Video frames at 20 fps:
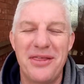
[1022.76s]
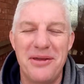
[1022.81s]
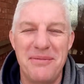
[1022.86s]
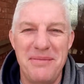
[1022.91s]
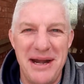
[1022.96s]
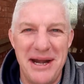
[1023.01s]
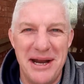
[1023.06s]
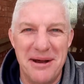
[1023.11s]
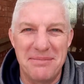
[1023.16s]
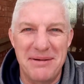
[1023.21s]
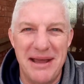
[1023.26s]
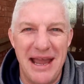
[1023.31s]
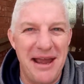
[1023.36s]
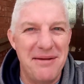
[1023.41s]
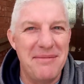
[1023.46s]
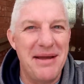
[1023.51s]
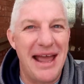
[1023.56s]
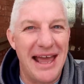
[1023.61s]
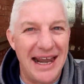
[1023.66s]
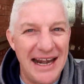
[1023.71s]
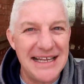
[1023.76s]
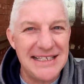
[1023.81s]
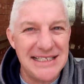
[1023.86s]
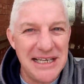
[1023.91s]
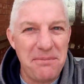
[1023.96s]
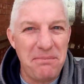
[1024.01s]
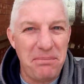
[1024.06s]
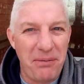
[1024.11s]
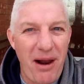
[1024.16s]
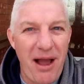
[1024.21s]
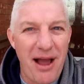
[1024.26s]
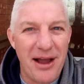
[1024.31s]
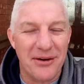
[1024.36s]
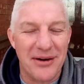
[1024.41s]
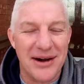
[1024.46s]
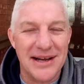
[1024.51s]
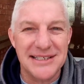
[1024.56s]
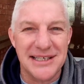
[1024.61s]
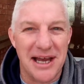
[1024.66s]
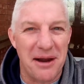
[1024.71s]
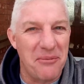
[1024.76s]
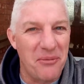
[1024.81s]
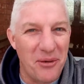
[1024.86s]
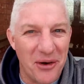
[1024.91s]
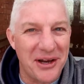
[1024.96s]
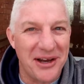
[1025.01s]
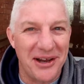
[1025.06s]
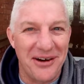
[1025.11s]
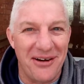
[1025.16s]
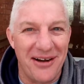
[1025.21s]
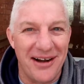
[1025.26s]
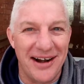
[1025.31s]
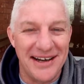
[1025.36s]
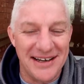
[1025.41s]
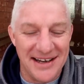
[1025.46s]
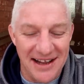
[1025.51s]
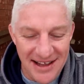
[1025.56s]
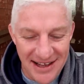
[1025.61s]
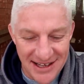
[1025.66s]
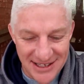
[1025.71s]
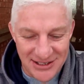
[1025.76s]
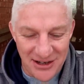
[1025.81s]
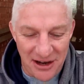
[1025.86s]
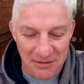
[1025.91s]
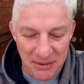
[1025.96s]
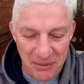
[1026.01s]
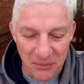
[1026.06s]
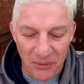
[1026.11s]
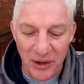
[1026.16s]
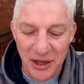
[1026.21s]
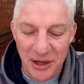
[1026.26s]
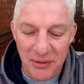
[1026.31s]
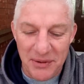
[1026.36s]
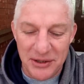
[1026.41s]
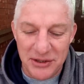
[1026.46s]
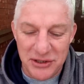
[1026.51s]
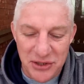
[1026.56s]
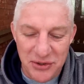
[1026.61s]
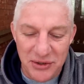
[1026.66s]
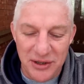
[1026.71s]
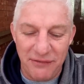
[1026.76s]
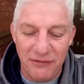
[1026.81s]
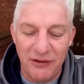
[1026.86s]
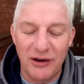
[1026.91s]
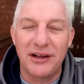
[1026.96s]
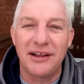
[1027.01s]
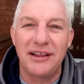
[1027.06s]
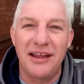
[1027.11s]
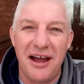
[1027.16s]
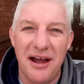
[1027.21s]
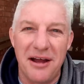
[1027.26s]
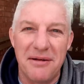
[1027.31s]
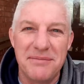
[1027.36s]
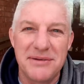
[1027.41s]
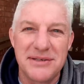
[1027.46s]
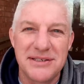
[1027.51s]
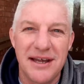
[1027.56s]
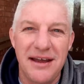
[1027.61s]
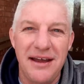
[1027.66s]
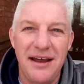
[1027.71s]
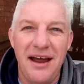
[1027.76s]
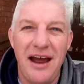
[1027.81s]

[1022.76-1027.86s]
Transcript: the meetup game and it's in progress. I'm working on it. So I've been working with two different clubs.